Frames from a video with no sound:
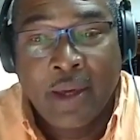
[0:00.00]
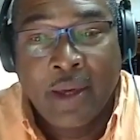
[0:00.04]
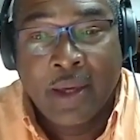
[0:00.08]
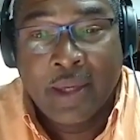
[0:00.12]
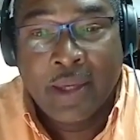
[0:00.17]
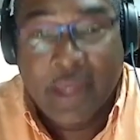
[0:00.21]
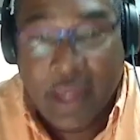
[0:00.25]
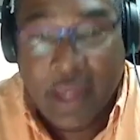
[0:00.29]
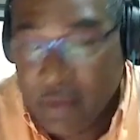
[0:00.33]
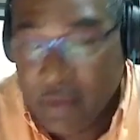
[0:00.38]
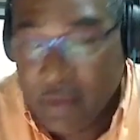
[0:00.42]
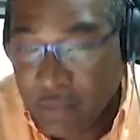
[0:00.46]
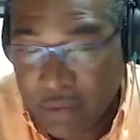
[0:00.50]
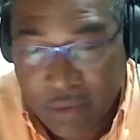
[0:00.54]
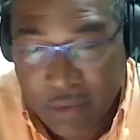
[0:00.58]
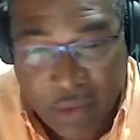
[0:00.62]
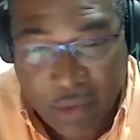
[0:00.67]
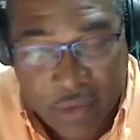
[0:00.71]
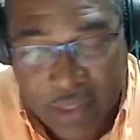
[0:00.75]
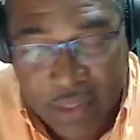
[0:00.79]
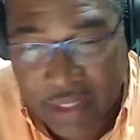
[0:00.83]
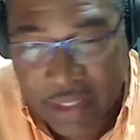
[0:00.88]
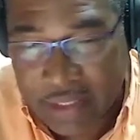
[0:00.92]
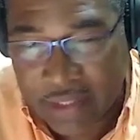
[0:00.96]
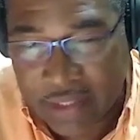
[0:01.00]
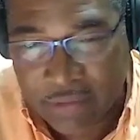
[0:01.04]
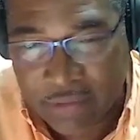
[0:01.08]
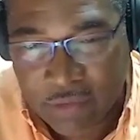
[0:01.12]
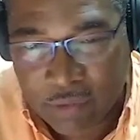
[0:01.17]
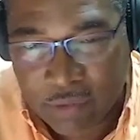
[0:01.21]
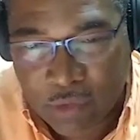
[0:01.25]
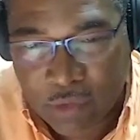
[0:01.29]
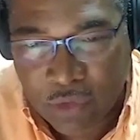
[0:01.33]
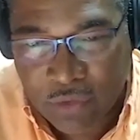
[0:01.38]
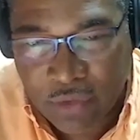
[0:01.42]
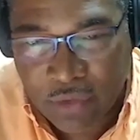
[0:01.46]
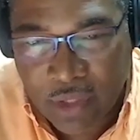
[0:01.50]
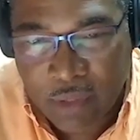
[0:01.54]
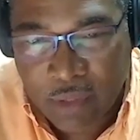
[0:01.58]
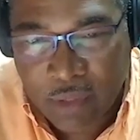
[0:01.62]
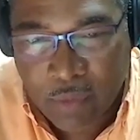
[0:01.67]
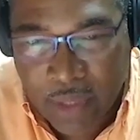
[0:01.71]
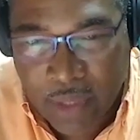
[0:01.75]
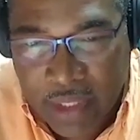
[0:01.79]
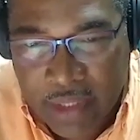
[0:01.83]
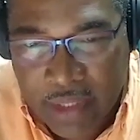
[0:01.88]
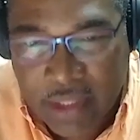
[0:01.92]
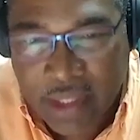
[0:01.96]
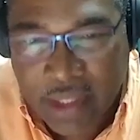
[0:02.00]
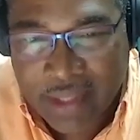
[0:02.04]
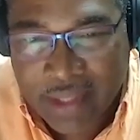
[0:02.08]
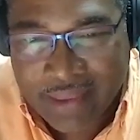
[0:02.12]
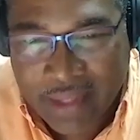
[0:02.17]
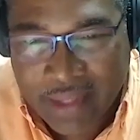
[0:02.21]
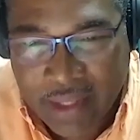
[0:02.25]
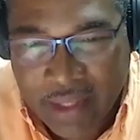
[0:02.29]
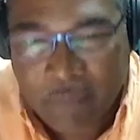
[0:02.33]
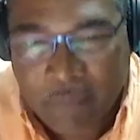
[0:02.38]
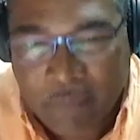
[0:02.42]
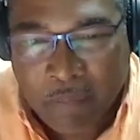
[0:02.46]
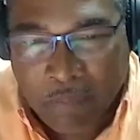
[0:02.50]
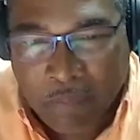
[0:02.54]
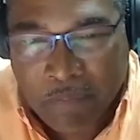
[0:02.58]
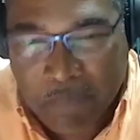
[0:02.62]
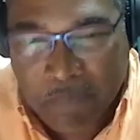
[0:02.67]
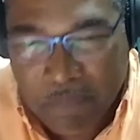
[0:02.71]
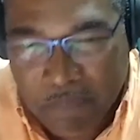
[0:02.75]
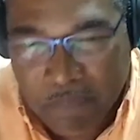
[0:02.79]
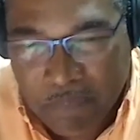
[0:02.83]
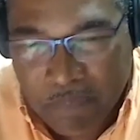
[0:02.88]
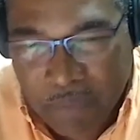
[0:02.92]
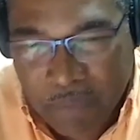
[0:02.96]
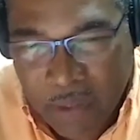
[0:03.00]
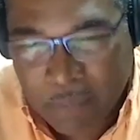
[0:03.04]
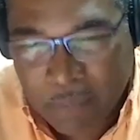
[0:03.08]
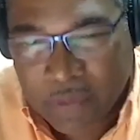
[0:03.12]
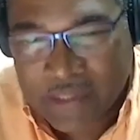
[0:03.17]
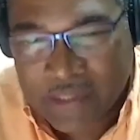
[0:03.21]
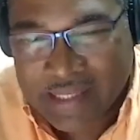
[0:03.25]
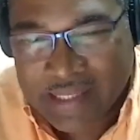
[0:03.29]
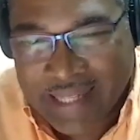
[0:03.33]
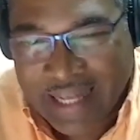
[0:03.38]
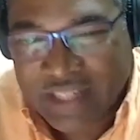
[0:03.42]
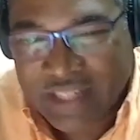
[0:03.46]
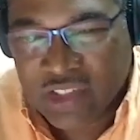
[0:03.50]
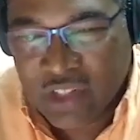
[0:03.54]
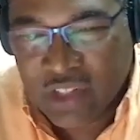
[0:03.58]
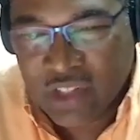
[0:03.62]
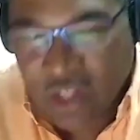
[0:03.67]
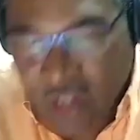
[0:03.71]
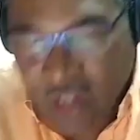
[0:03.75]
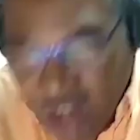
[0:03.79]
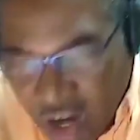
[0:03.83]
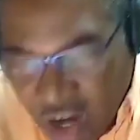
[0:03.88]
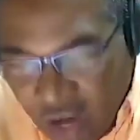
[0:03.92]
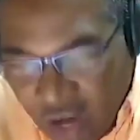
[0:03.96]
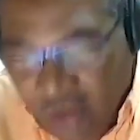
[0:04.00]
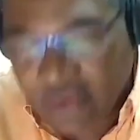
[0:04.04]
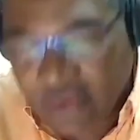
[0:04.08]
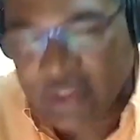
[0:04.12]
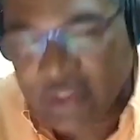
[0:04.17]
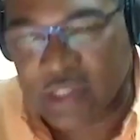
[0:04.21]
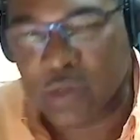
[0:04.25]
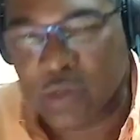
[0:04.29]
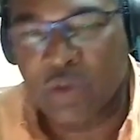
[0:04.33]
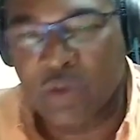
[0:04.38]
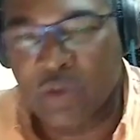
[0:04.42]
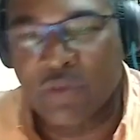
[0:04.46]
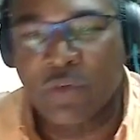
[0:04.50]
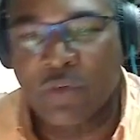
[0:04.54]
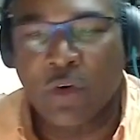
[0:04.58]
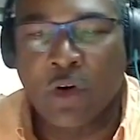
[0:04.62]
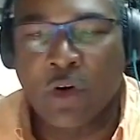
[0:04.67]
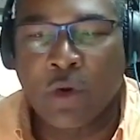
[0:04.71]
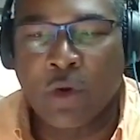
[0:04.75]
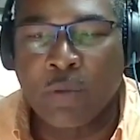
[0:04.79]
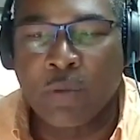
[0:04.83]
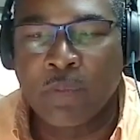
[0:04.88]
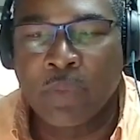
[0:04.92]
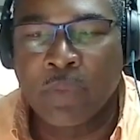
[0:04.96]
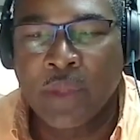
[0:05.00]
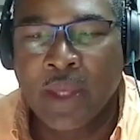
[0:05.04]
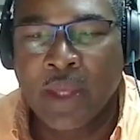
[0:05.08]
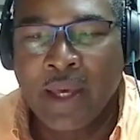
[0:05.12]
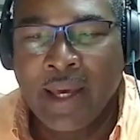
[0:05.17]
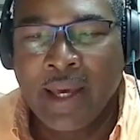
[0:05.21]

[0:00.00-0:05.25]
came around 1953 when the People's National Congress was formed.